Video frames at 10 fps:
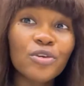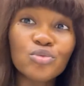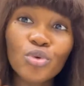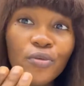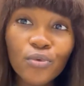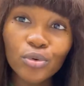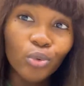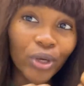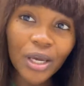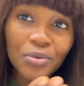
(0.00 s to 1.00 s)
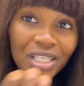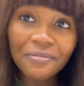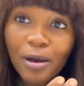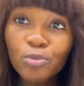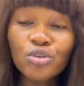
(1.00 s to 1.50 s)
you don't even want to care,
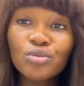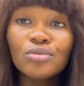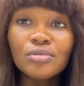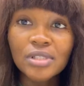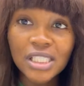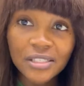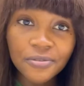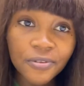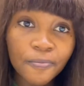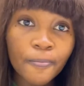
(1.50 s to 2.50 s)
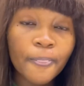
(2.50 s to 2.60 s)
whichever, you just want to leave,